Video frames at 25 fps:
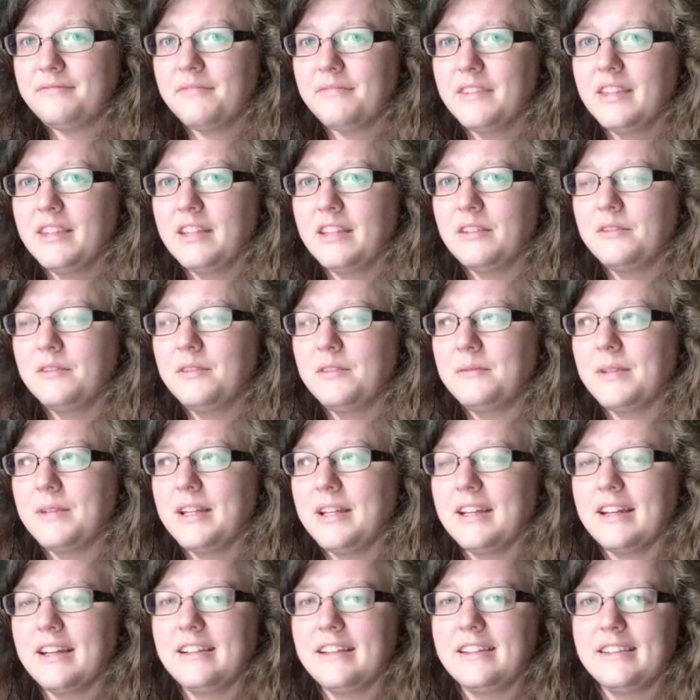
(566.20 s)
the only way
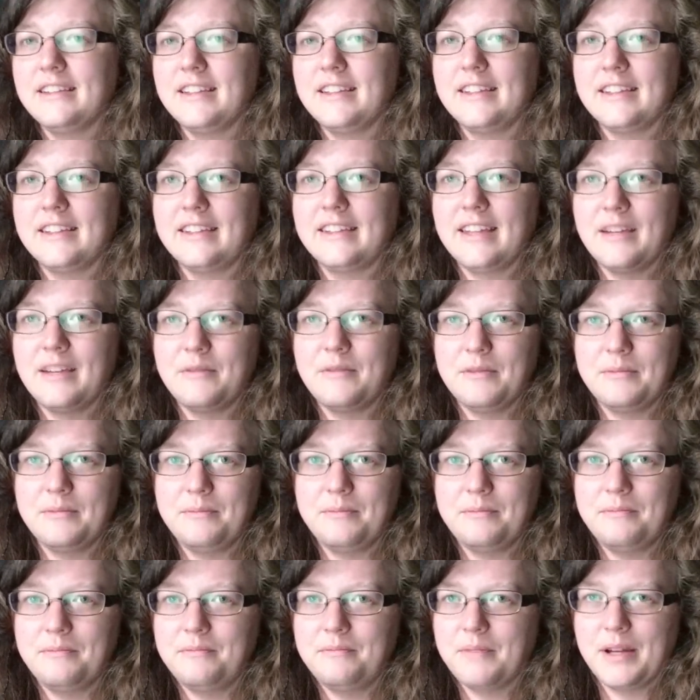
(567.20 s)
I can think that that would
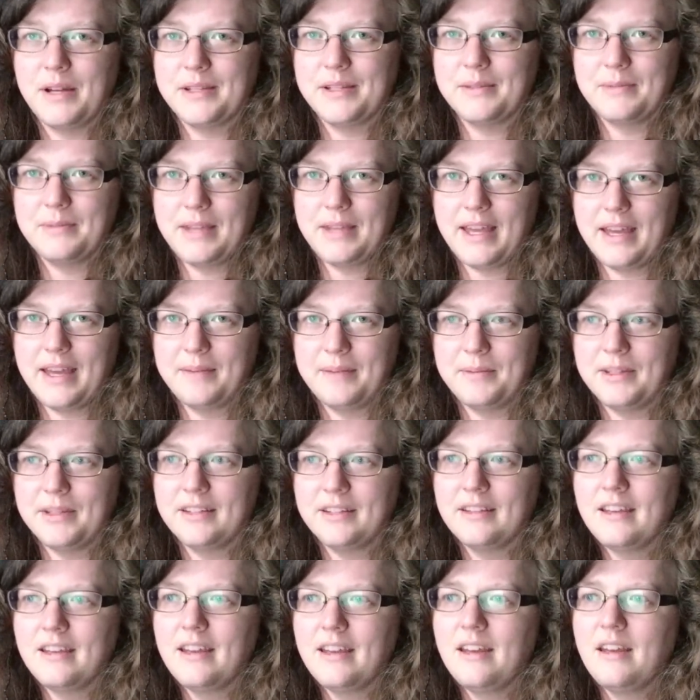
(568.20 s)
possibly happen
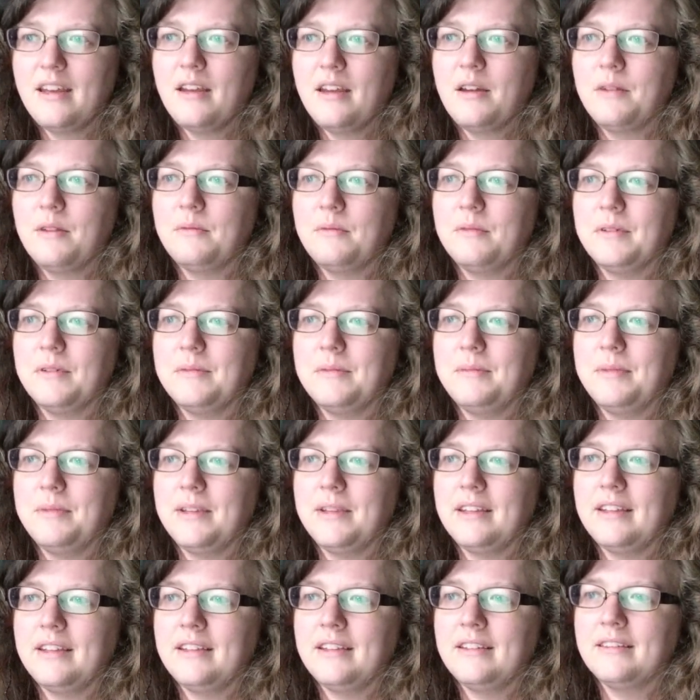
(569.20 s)
would
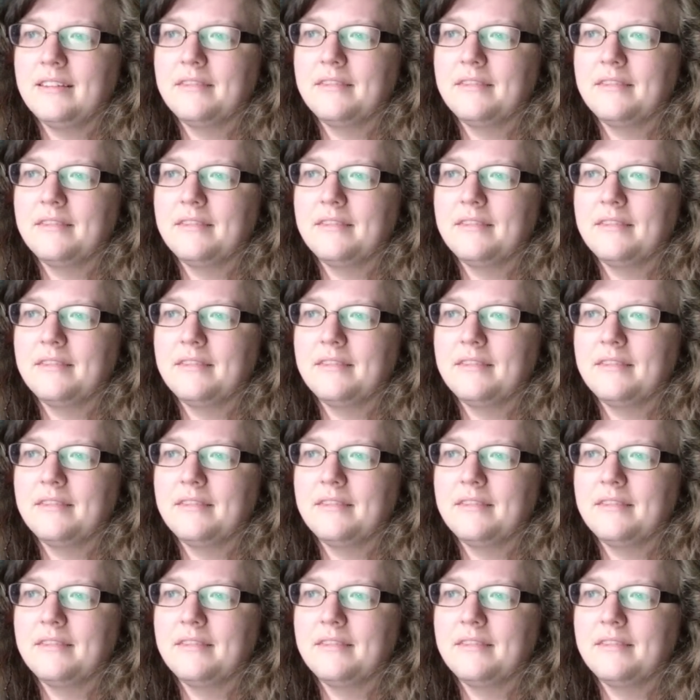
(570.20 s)
be